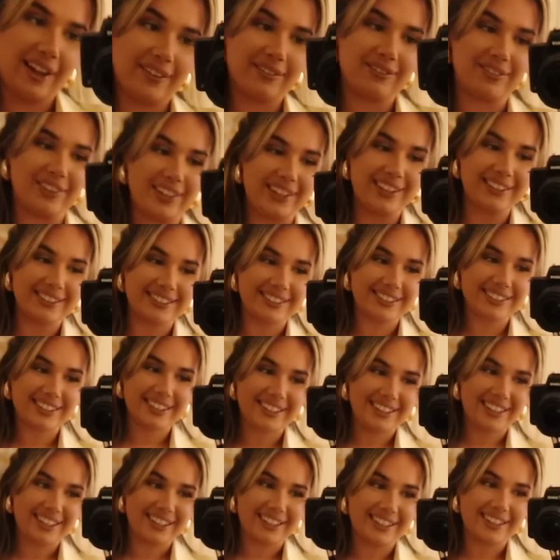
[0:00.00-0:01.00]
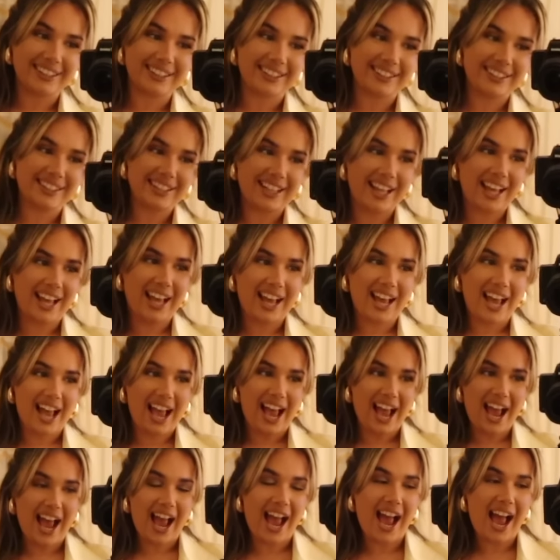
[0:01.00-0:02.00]
outfit.
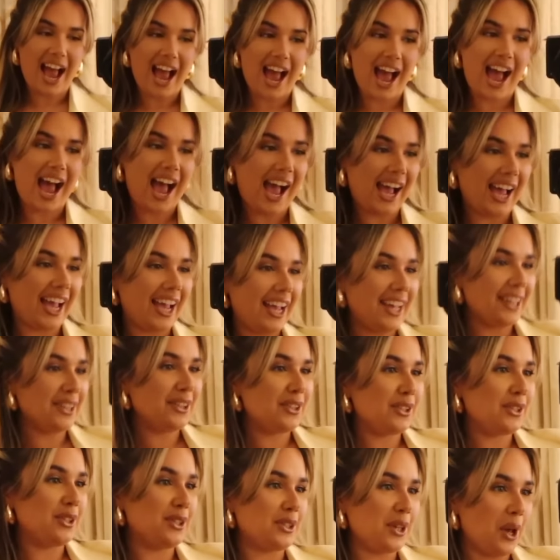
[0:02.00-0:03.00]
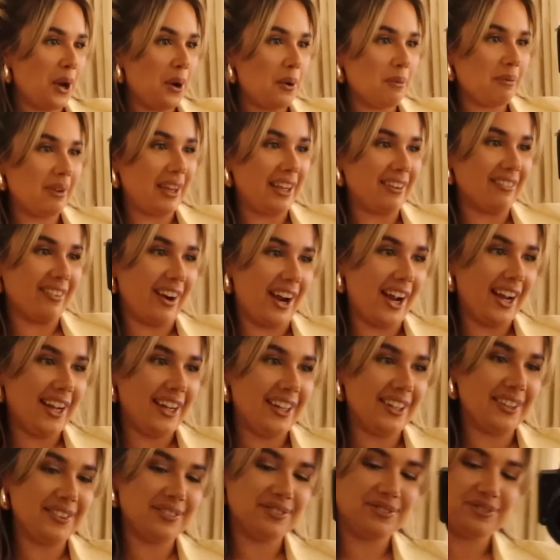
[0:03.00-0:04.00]
It's so cute, Winnie. It's so me,
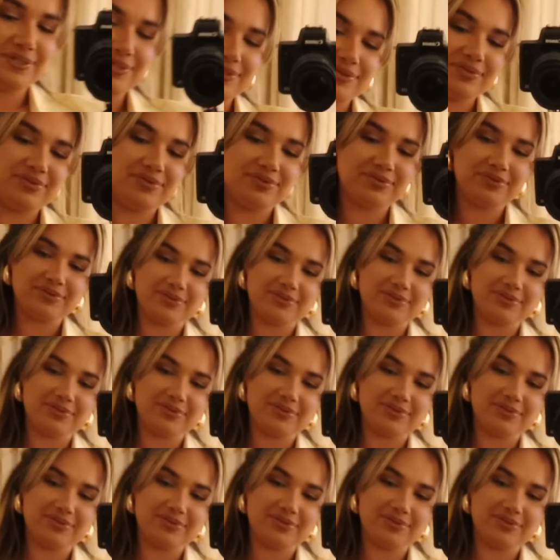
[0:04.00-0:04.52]
right? Yes